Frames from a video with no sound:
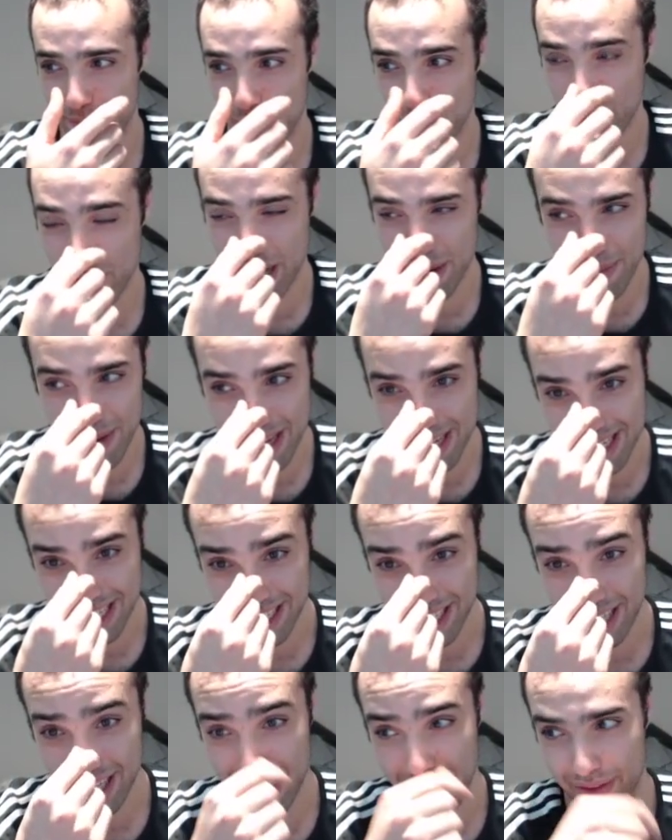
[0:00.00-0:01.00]
The README is a
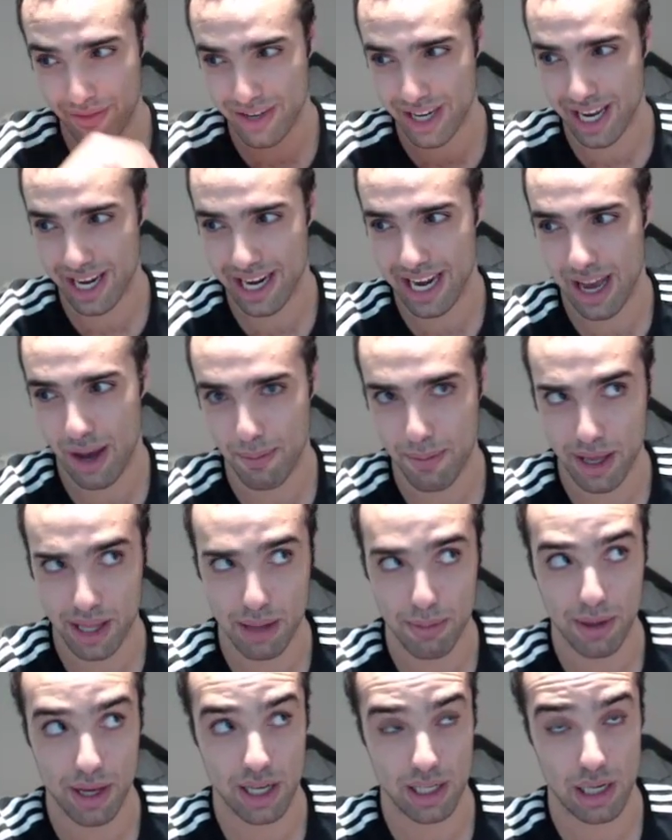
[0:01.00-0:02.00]
little out of date now, mainly
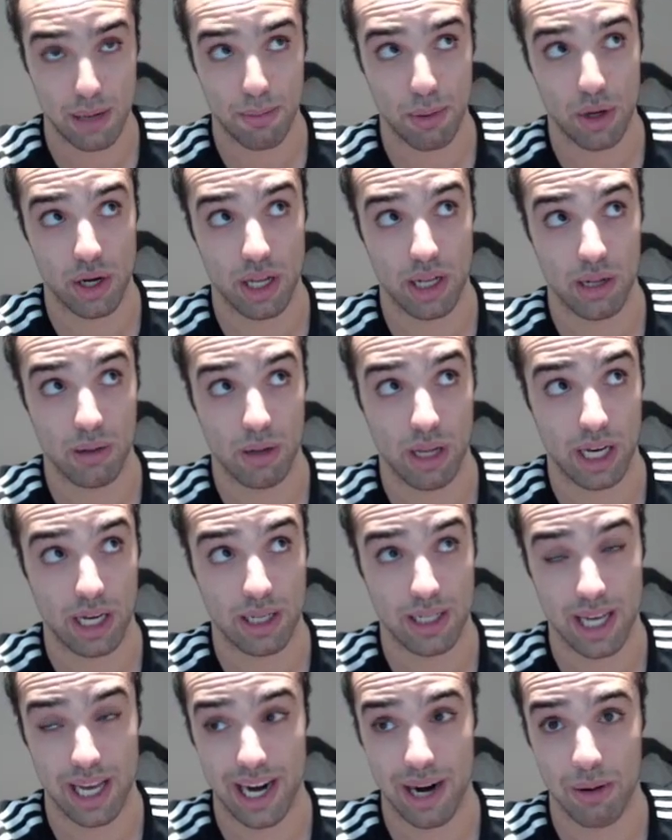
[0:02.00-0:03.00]
because I put in like
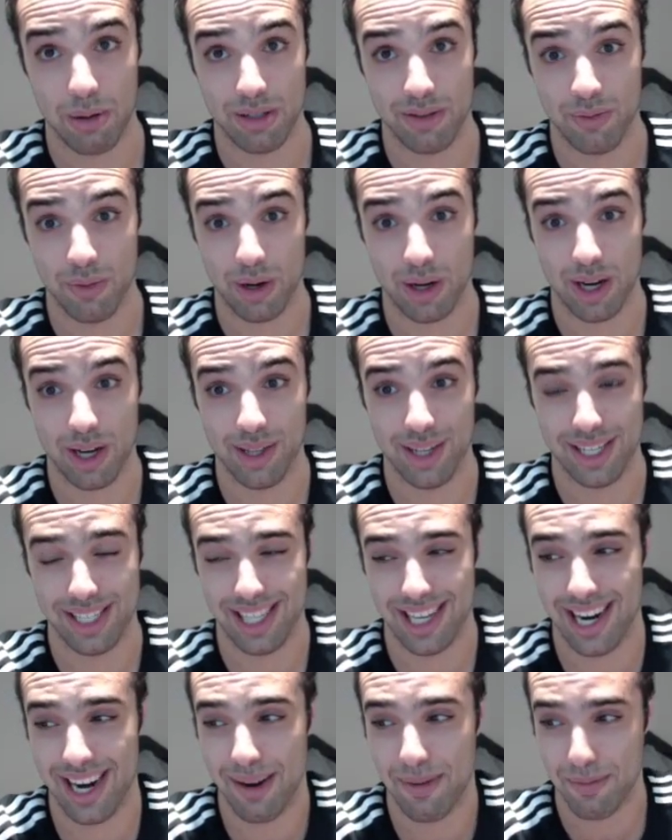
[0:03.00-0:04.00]
10 hours of work on this
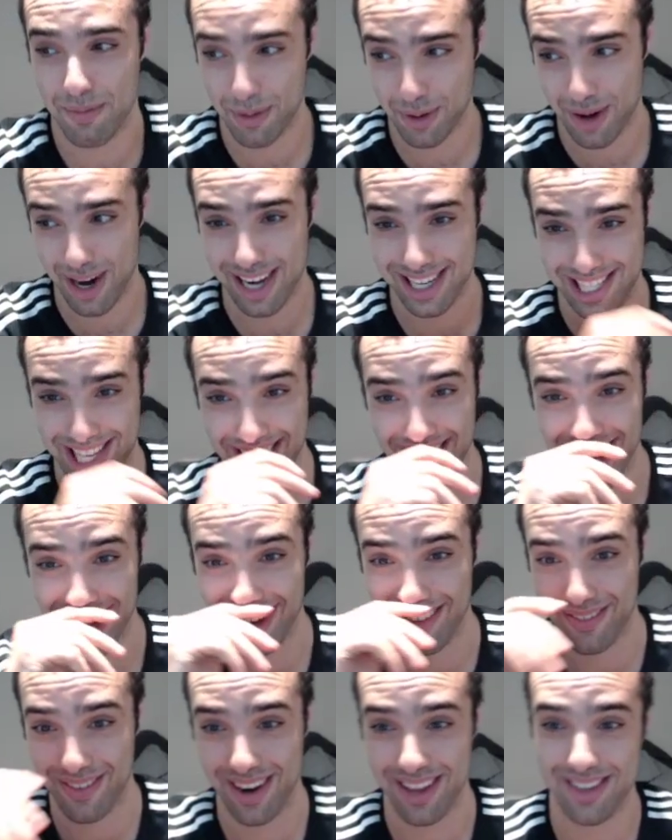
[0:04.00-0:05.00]
today, procrastinating
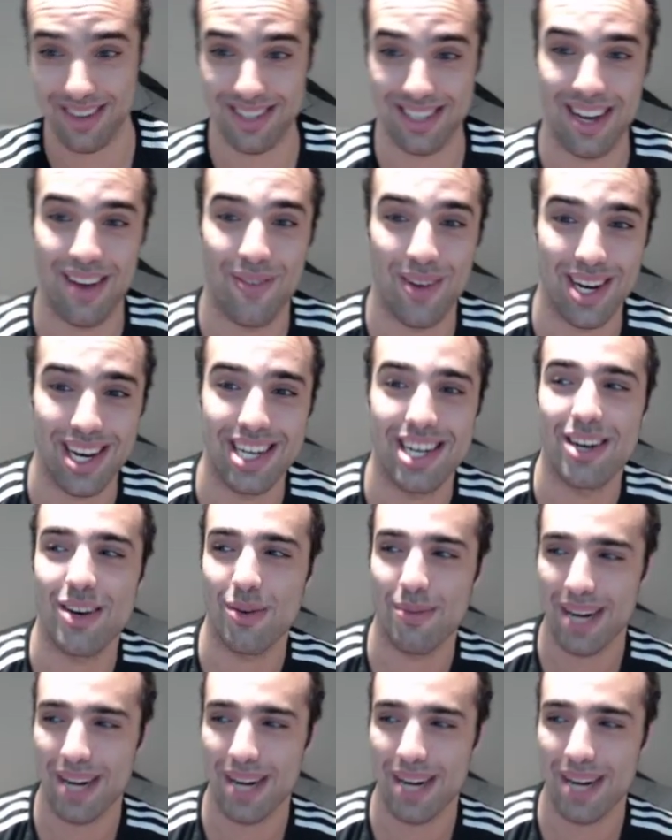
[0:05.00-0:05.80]
for other stuff I need to do.